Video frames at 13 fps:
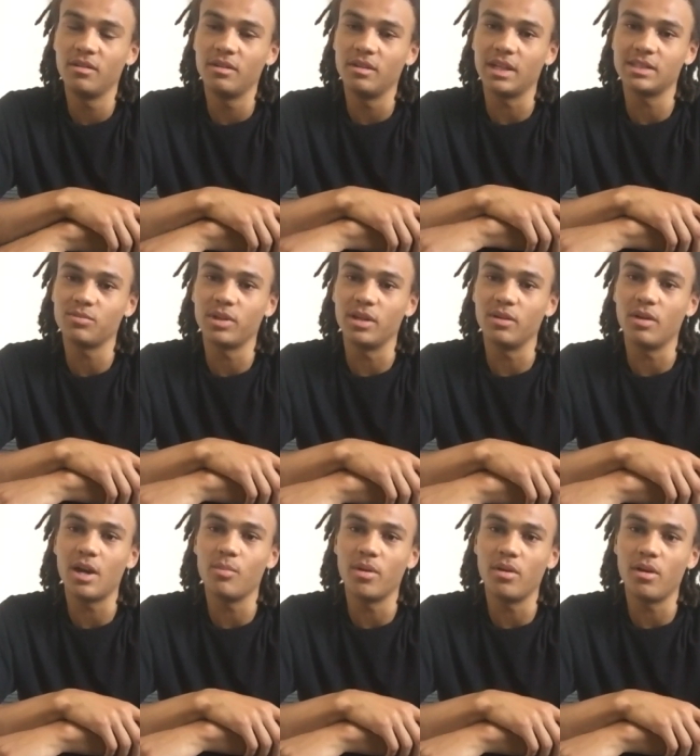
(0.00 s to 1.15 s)
it will
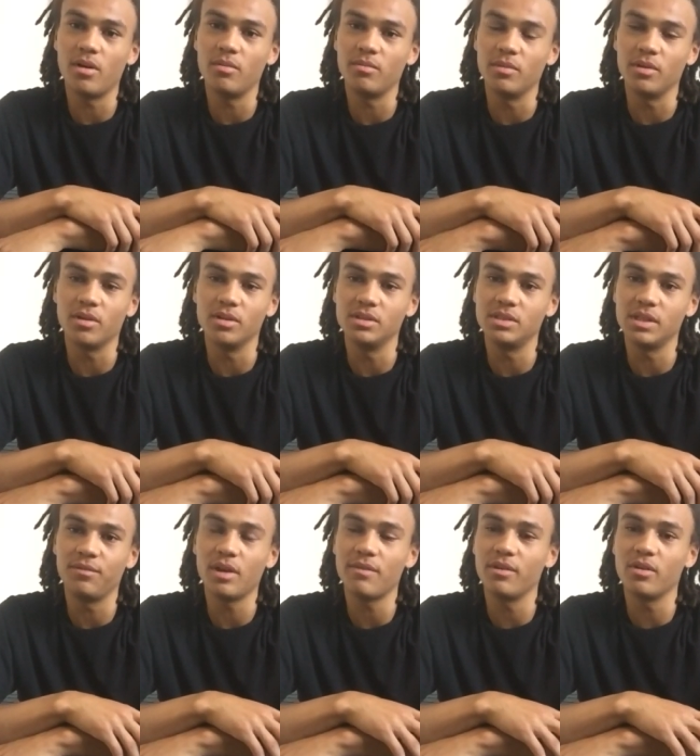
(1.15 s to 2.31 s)
help a lot. Because if
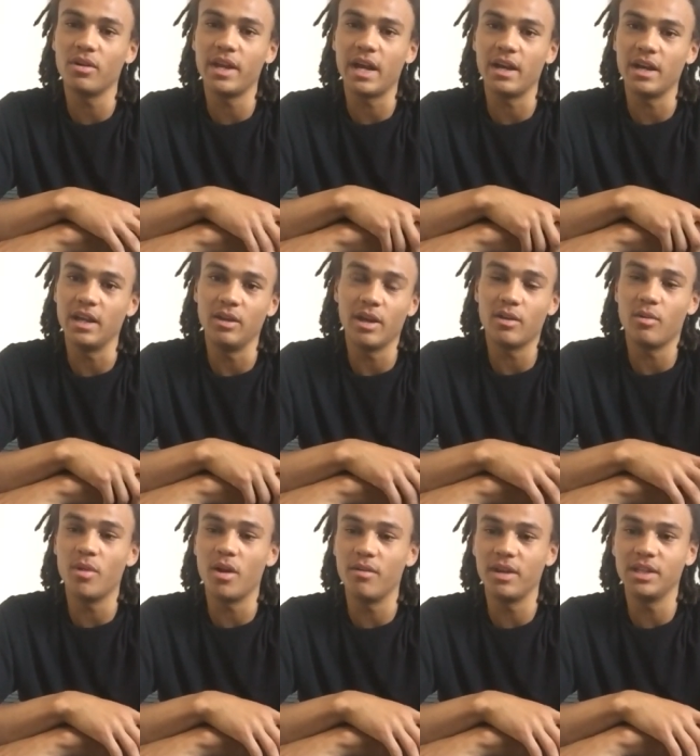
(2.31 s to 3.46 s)
you haven't got that and you ain't got
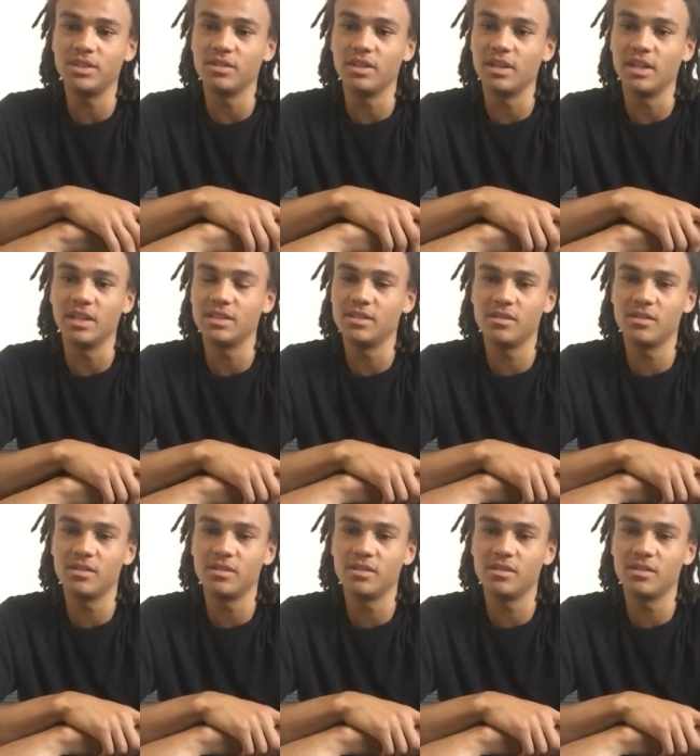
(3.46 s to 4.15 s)
motivation, then there's